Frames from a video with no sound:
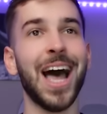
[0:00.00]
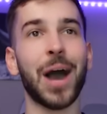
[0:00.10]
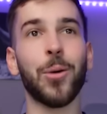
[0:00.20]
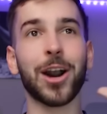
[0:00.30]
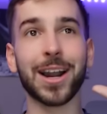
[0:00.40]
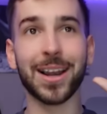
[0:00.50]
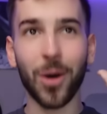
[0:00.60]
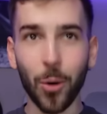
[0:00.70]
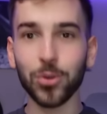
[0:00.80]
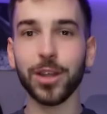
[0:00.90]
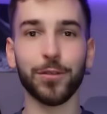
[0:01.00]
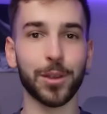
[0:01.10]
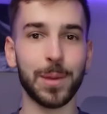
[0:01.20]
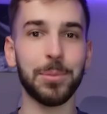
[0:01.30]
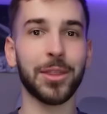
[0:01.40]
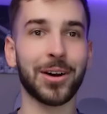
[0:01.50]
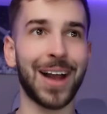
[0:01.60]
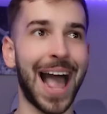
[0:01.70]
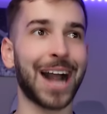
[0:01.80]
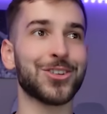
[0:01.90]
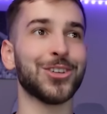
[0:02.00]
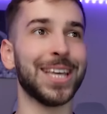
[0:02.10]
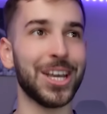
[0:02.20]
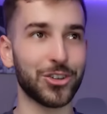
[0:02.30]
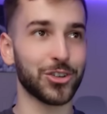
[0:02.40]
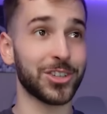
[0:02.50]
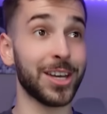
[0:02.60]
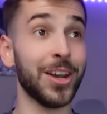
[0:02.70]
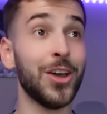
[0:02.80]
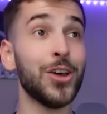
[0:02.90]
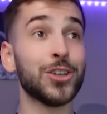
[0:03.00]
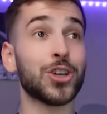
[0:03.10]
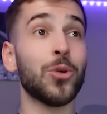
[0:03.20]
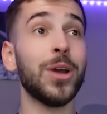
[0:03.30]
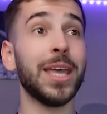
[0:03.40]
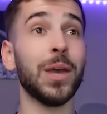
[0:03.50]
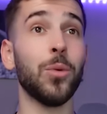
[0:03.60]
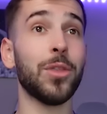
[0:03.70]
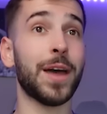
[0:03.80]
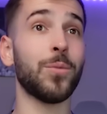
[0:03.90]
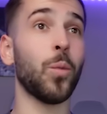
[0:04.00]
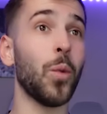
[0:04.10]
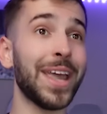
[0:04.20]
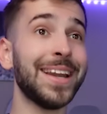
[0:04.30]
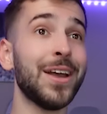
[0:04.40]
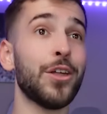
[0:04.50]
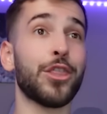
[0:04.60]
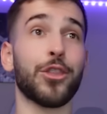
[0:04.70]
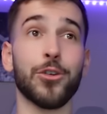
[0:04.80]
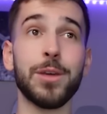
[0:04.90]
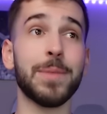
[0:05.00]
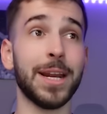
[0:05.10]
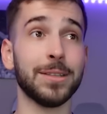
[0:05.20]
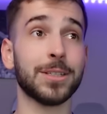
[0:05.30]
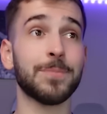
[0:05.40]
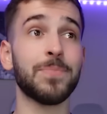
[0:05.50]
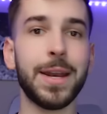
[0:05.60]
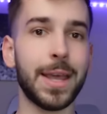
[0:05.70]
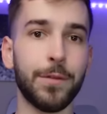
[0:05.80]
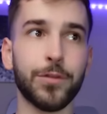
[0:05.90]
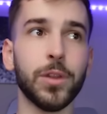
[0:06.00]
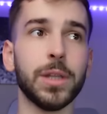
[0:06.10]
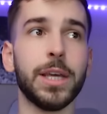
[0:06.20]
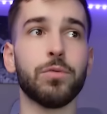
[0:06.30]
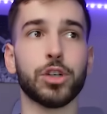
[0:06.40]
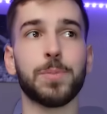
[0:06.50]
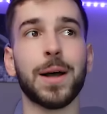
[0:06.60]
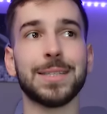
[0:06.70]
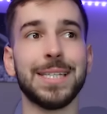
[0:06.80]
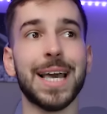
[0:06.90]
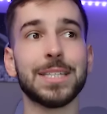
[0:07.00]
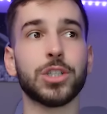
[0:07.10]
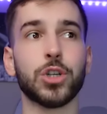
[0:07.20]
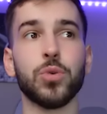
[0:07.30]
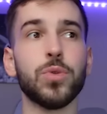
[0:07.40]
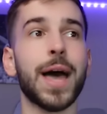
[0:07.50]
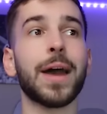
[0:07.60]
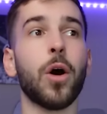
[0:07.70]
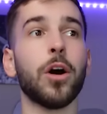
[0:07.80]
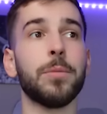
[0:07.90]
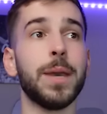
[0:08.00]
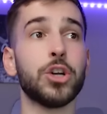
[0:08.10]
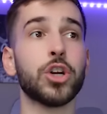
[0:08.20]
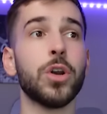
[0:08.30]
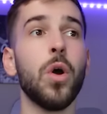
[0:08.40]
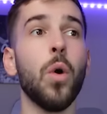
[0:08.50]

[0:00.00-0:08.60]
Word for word: I wanted it only for the people that are actually interested. So it will then wait thirty minutes. And then if the lead responds yes to that automation,